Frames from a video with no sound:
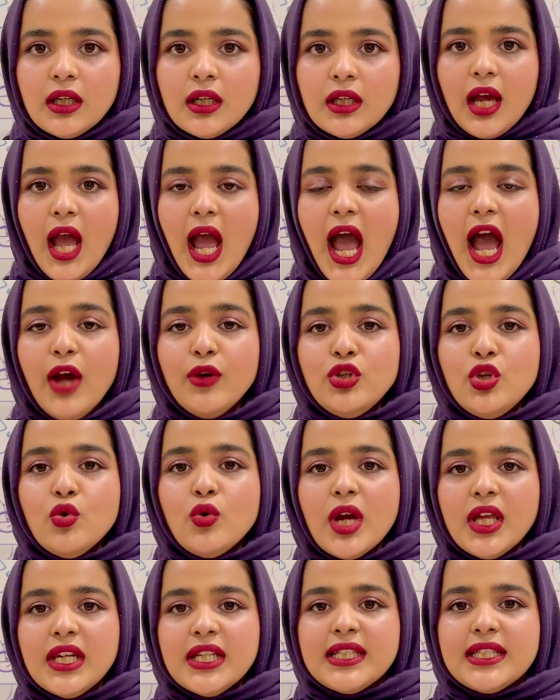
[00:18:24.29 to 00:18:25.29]
How you
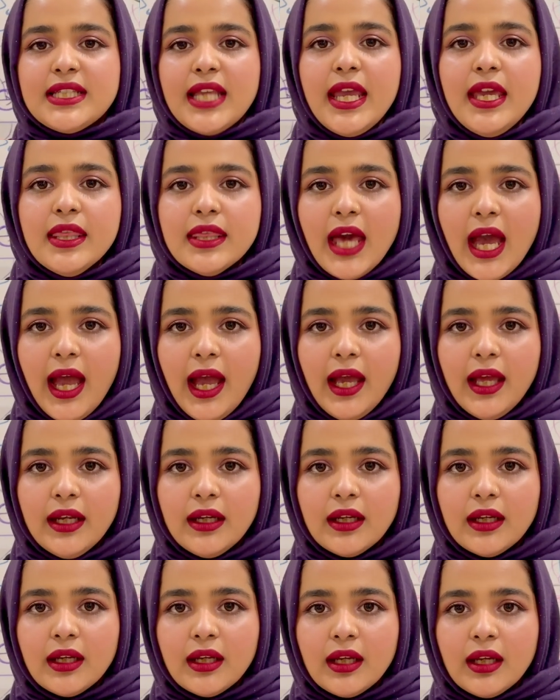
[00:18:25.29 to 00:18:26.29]
gonna say that?
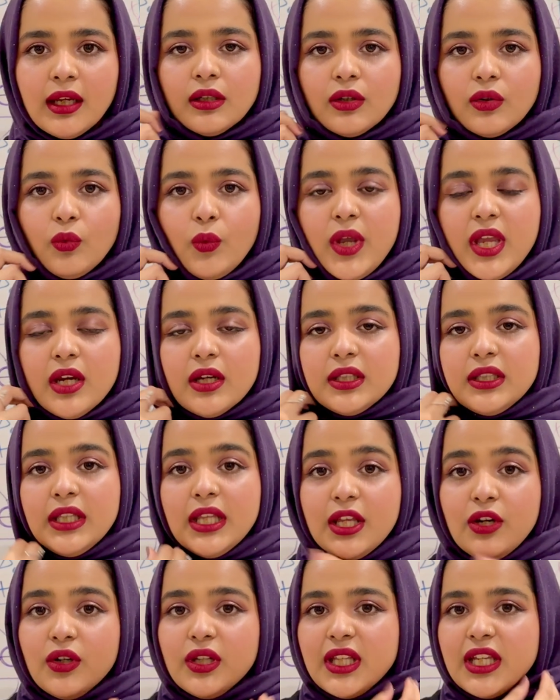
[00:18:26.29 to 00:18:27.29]
We are
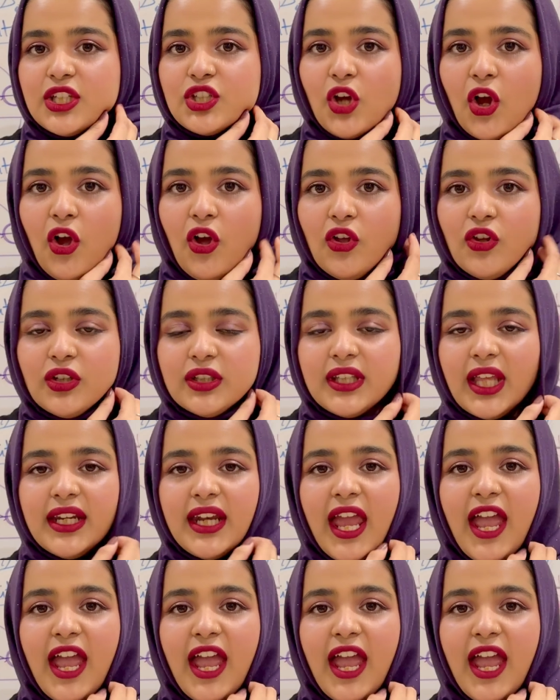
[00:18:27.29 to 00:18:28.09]
literally told that